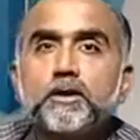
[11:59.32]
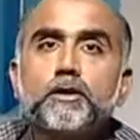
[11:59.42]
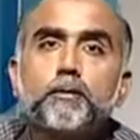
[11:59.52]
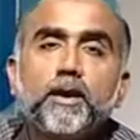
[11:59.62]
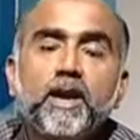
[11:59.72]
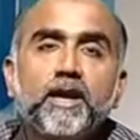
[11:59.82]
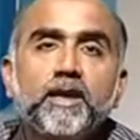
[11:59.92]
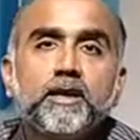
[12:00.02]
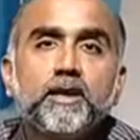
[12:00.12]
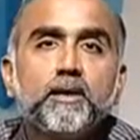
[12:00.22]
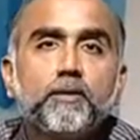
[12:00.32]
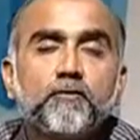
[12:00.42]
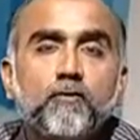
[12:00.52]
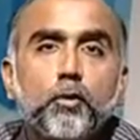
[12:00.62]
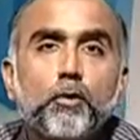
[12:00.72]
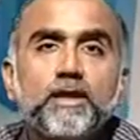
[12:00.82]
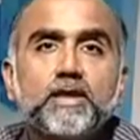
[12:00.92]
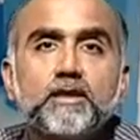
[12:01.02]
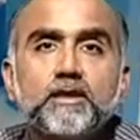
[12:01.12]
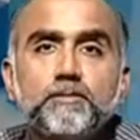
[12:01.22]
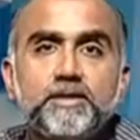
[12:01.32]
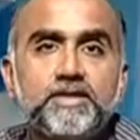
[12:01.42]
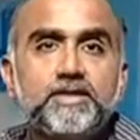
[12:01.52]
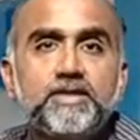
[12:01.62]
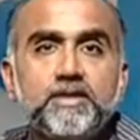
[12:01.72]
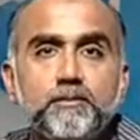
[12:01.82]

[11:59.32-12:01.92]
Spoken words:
By following the BCG